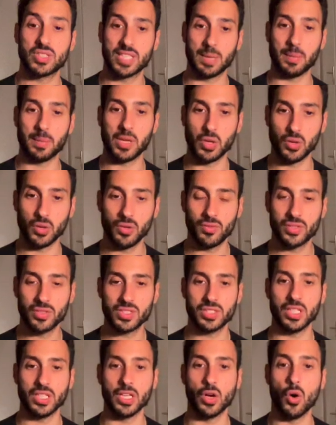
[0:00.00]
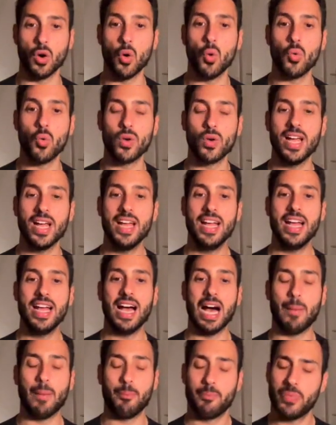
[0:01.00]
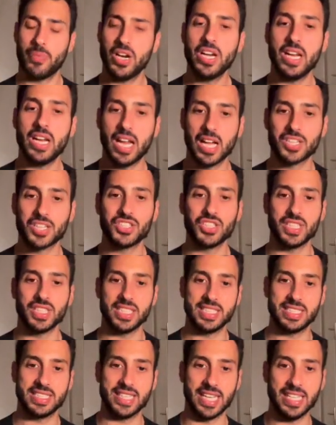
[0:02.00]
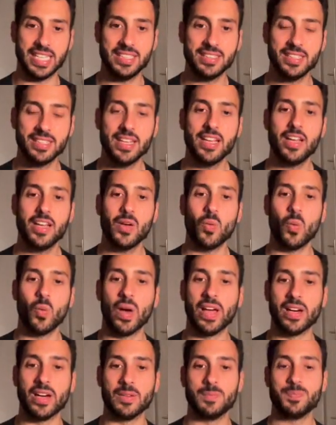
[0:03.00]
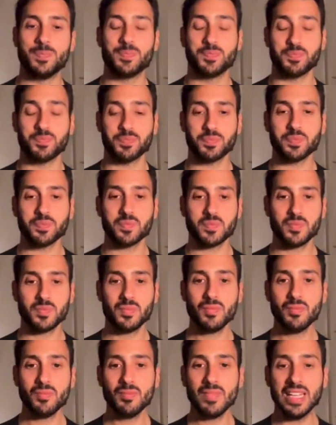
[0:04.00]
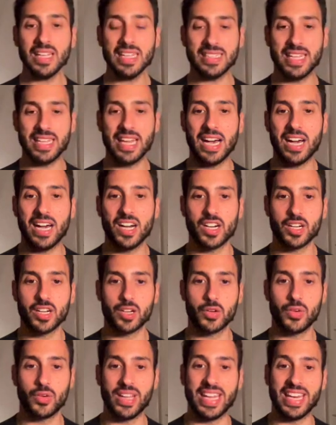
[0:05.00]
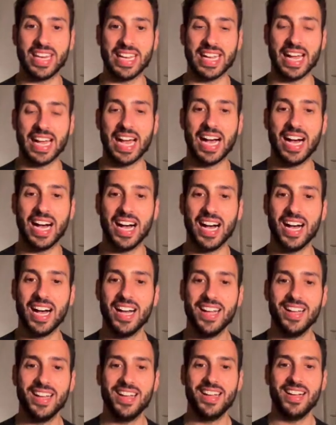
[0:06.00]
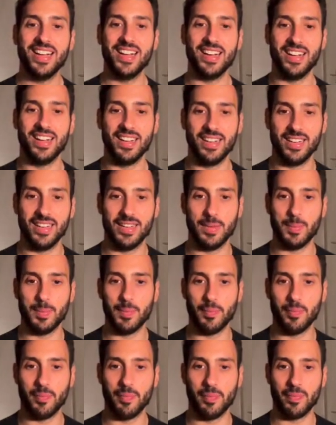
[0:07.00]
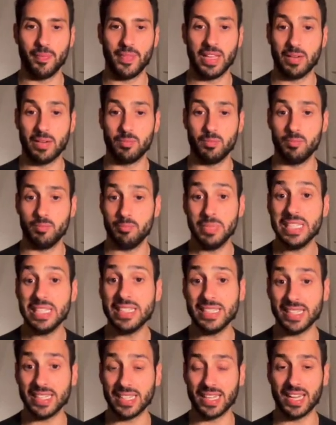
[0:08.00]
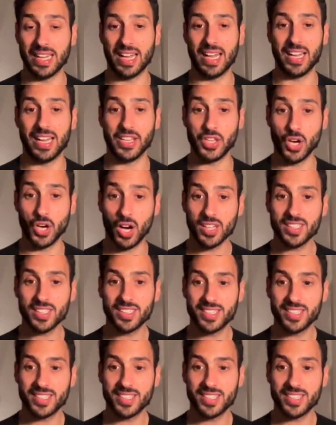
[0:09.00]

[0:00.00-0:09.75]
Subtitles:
universe, they own a pretty large estate where they are creating they're building a yacht,